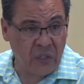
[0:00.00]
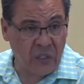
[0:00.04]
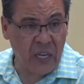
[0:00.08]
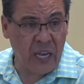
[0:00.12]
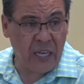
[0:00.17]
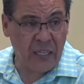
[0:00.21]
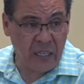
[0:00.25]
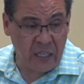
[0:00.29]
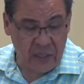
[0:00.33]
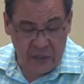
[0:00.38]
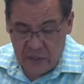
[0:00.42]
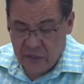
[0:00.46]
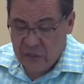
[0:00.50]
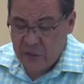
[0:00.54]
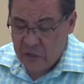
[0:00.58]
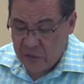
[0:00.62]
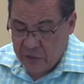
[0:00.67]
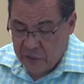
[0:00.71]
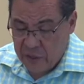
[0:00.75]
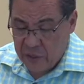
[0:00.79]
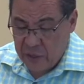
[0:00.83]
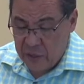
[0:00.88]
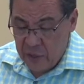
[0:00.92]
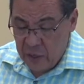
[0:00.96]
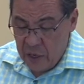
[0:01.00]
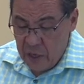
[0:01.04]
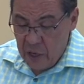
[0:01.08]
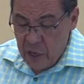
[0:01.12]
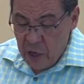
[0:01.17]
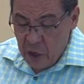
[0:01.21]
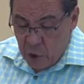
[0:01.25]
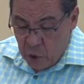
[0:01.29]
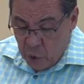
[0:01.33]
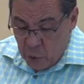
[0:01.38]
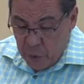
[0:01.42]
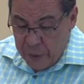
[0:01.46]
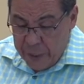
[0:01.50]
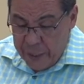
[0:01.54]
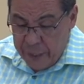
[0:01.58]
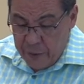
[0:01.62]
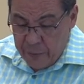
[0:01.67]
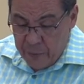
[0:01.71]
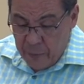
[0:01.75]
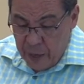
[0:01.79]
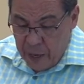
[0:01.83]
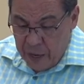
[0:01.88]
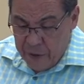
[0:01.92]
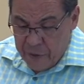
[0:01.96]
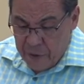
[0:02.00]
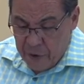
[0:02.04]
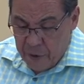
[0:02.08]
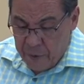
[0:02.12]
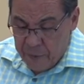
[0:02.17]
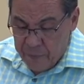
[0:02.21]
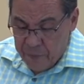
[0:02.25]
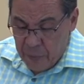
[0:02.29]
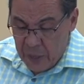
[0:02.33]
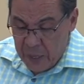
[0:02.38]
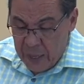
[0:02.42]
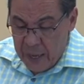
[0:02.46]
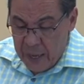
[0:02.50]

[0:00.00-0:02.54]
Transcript: to say that this is the queen mother,